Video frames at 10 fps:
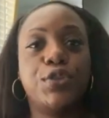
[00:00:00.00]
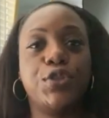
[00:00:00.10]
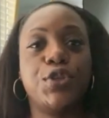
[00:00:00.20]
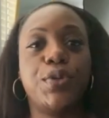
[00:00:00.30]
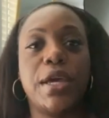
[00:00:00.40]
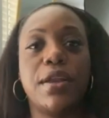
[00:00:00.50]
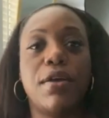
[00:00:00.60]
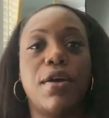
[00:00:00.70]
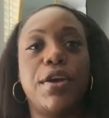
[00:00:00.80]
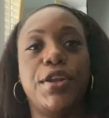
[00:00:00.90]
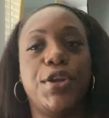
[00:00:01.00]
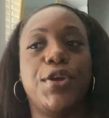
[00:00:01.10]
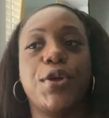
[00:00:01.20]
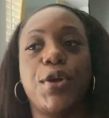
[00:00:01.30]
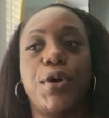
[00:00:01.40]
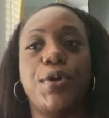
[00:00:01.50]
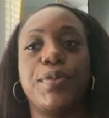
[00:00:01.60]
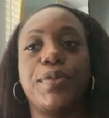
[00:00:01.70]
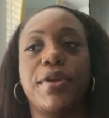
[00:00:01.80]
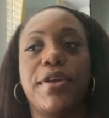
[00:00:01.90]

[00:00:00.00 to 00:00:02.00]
do it on your own.